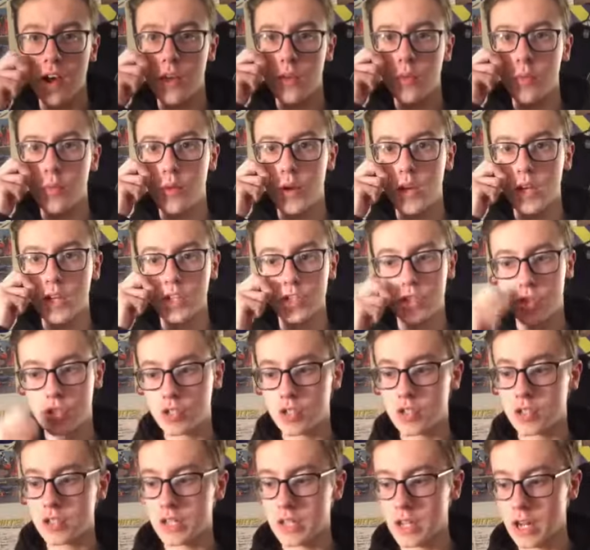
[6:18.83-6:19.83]

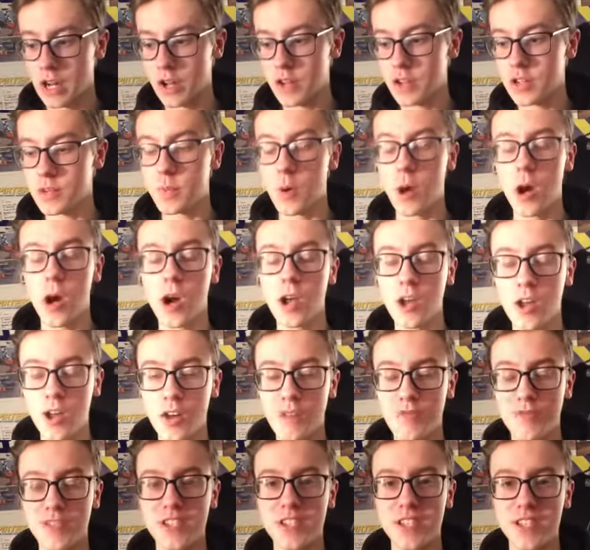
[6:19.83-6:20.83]
which, you know, is my highlight
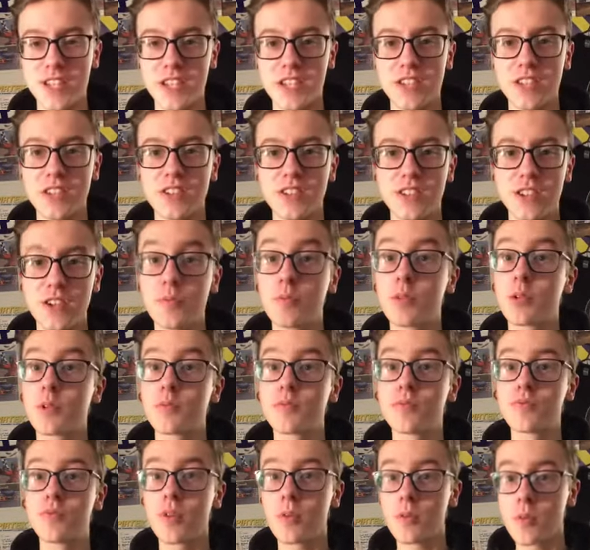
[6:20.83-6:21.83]
of the season. You
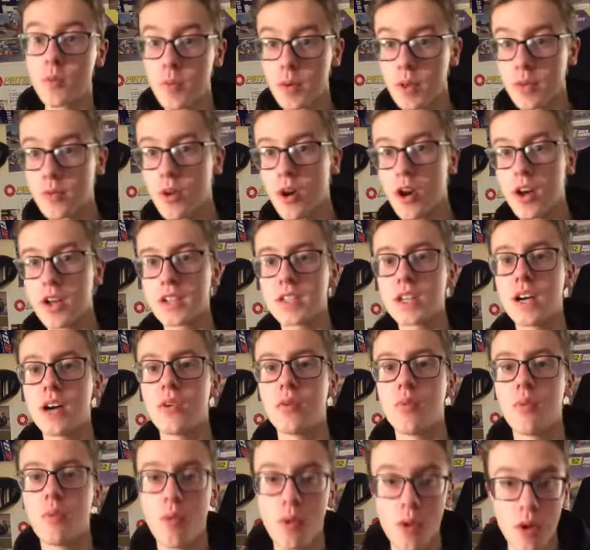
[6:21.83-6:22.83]
probably worked
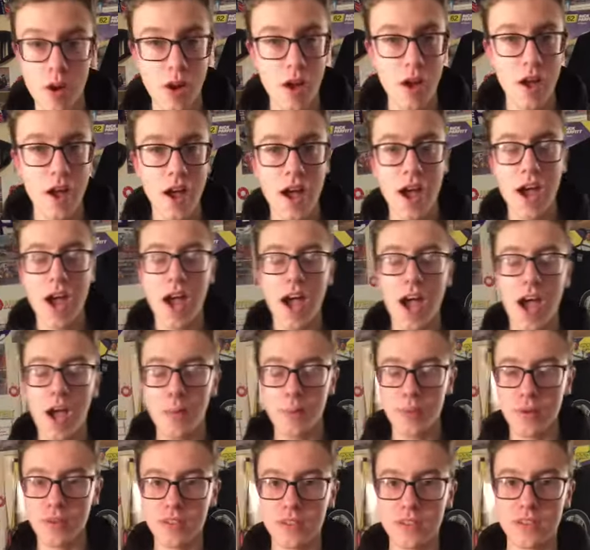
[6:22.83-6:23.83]
out what
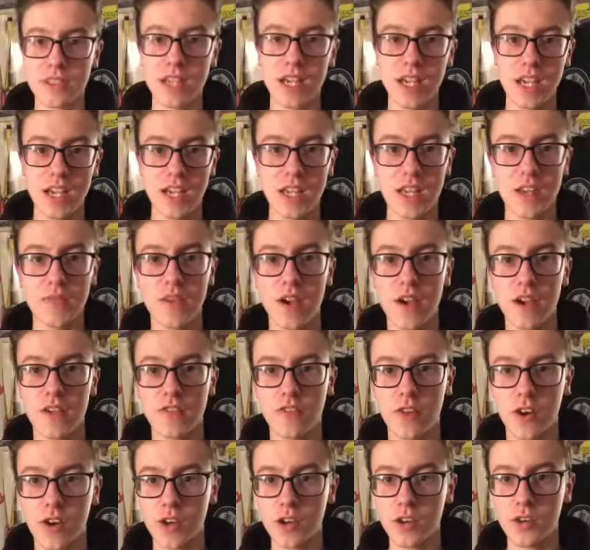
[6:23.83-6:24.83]
happened in that
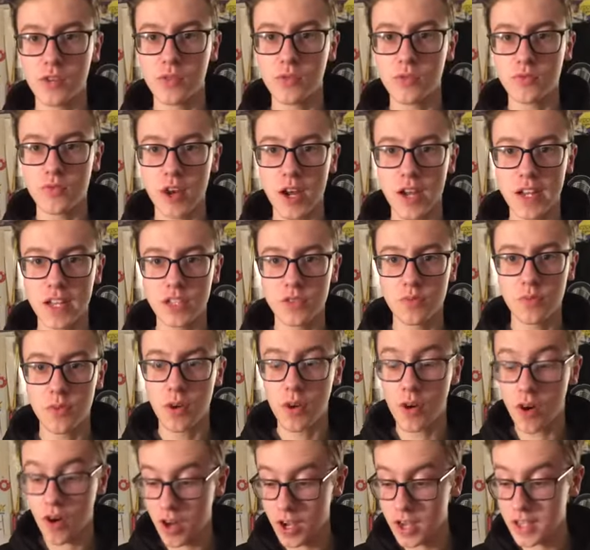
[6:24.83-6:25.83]
final race.
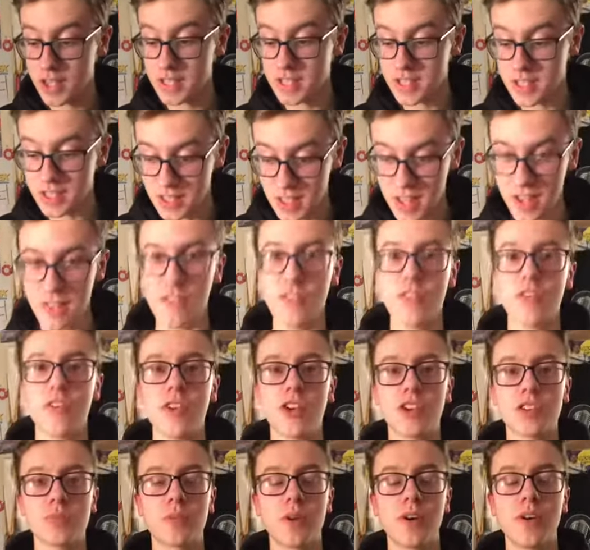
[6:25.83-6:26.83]
Well, I did get the
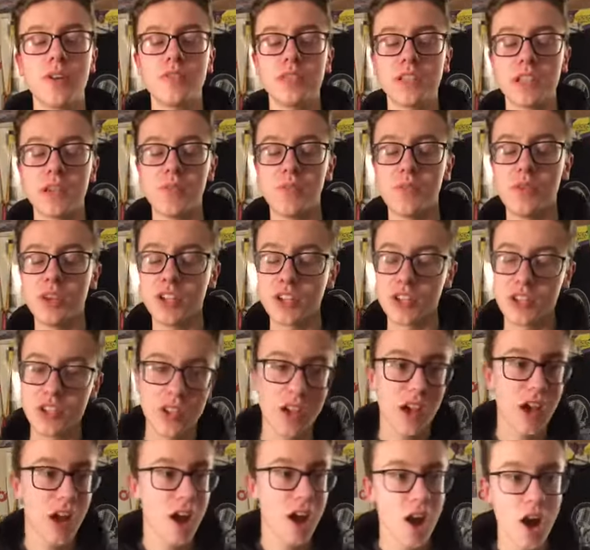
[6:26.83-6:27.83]
first podium, which
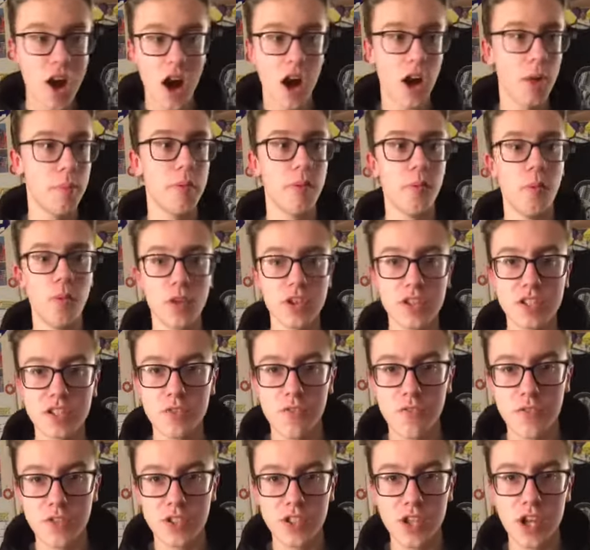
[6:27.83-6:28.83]
I'd been wanting
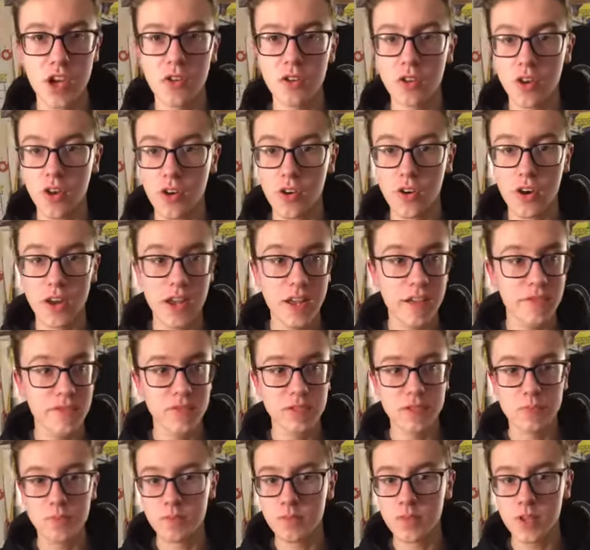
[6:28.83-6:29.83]
for so long. It
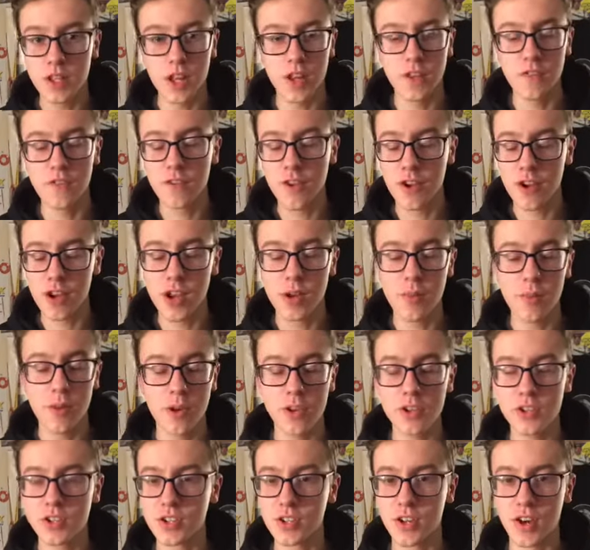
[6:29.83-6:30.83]
was, you know, very
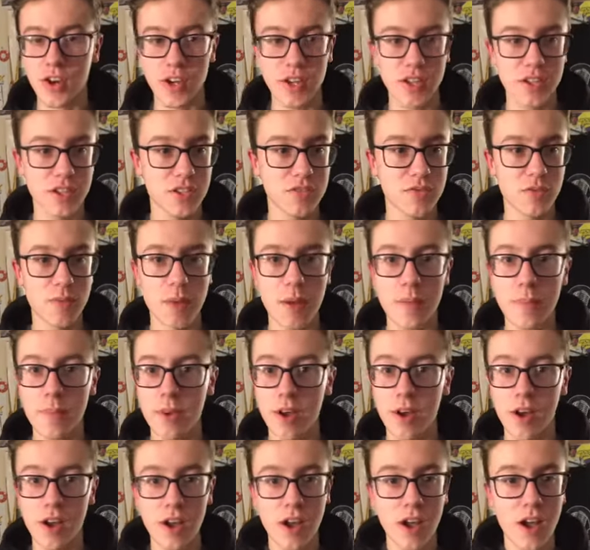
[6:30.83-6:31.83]
emotional. I can just
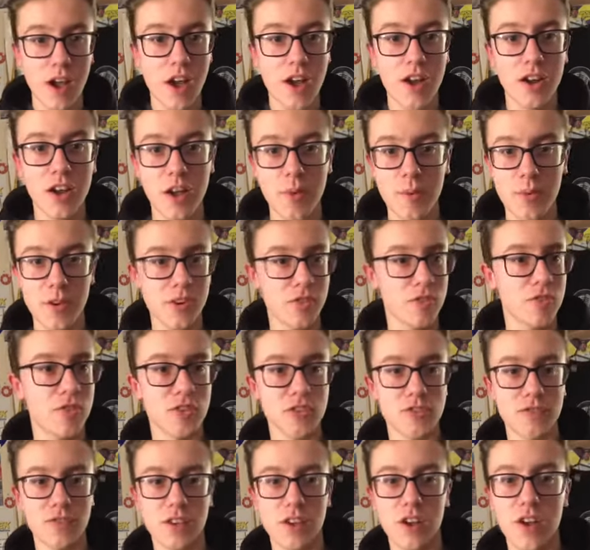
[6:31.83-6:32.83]
remember coming
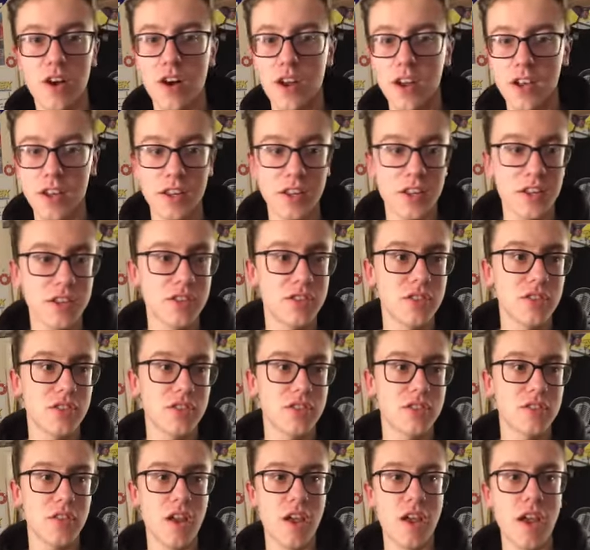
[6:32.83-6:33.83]
across the line, and
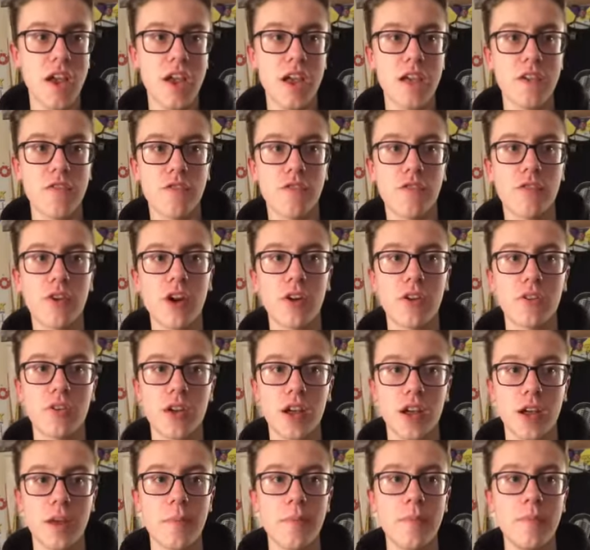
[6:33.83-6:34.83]
it felt
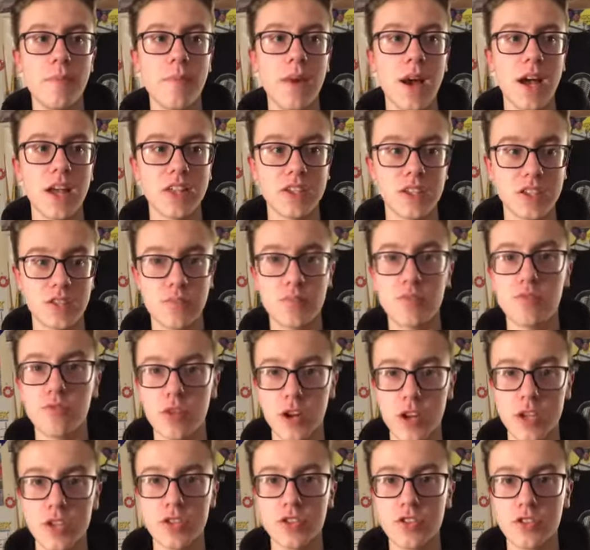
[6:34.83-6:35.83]
like a massive
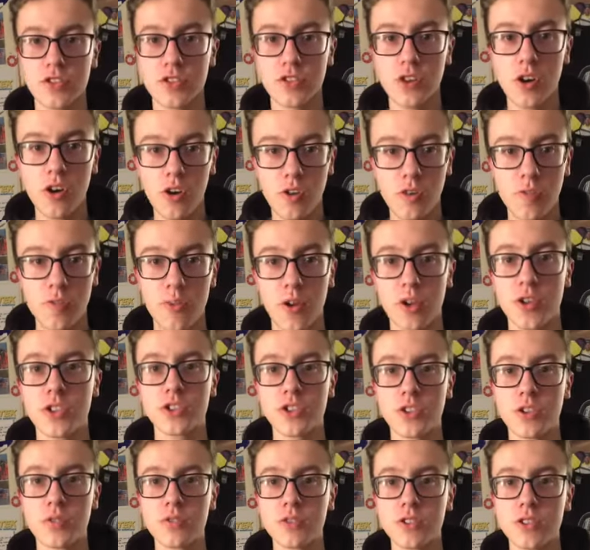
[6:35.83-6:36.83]
pressure just off my
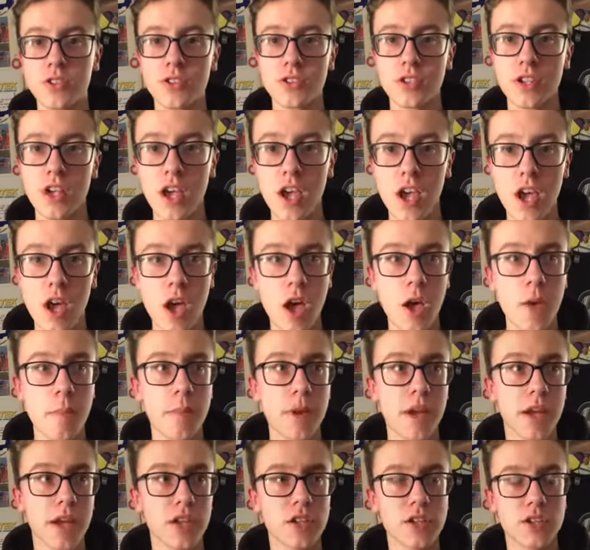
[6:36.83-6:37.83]
shoulders,
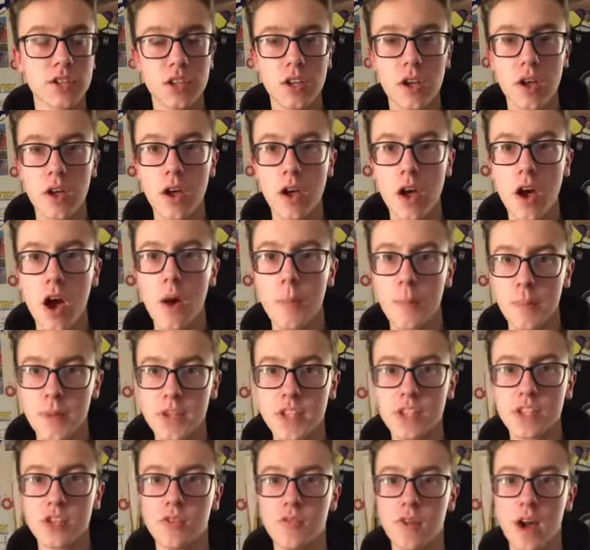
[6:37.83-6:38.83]
because up
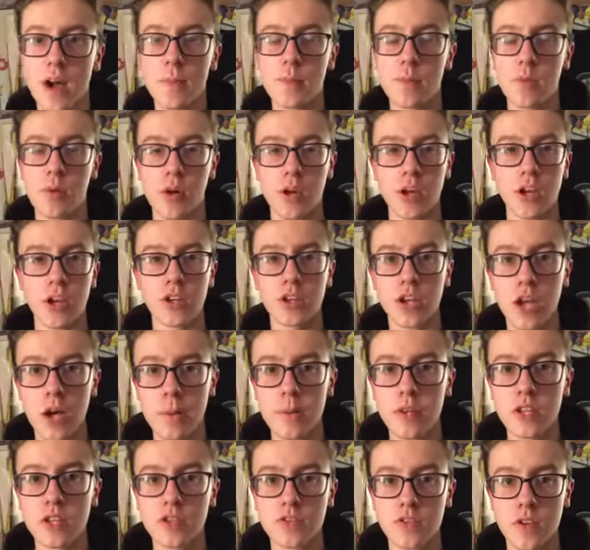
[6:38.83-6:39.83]
until that point, I'd
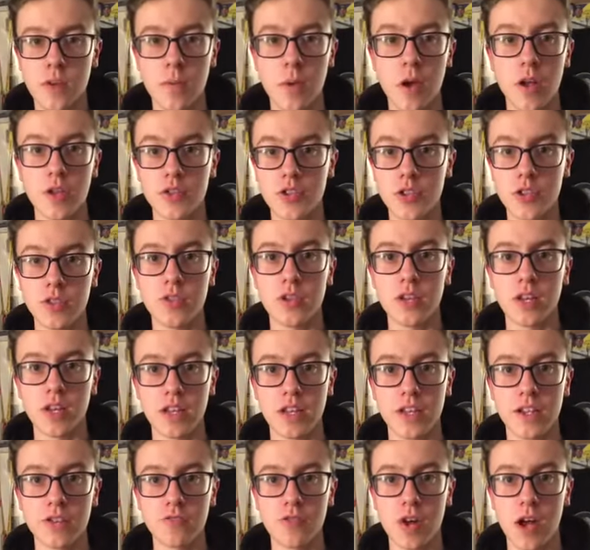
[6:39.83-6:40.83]
come into a junior
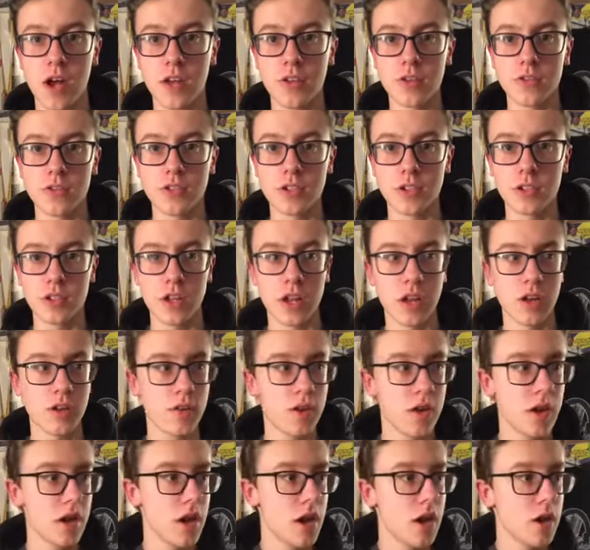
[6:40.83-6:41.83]
league round, you know,
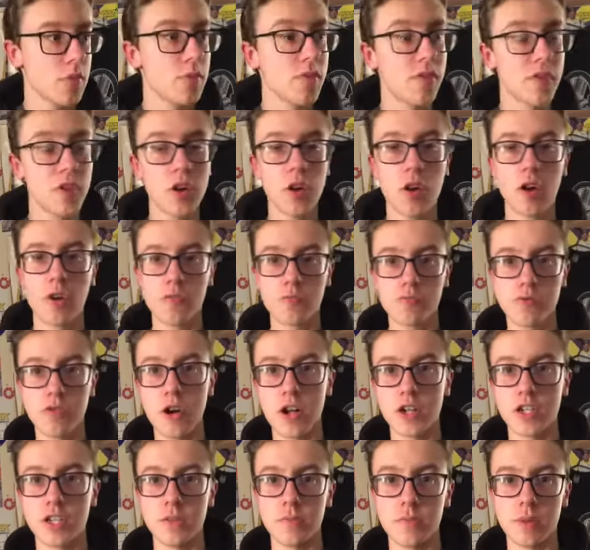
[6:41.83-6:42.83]
with a lot of
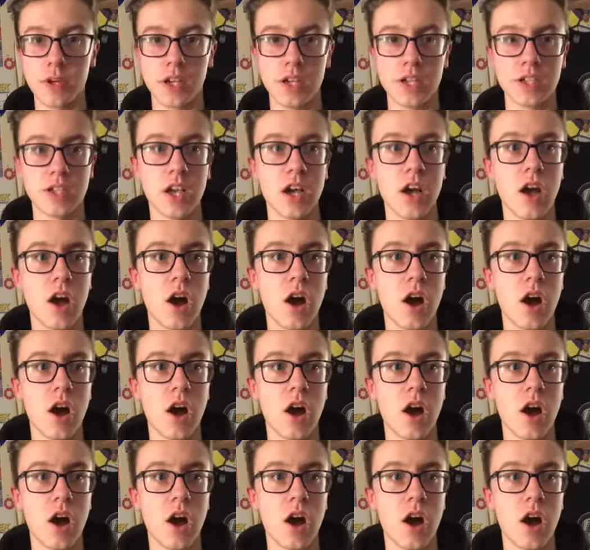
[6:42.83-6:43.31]
pressure, because,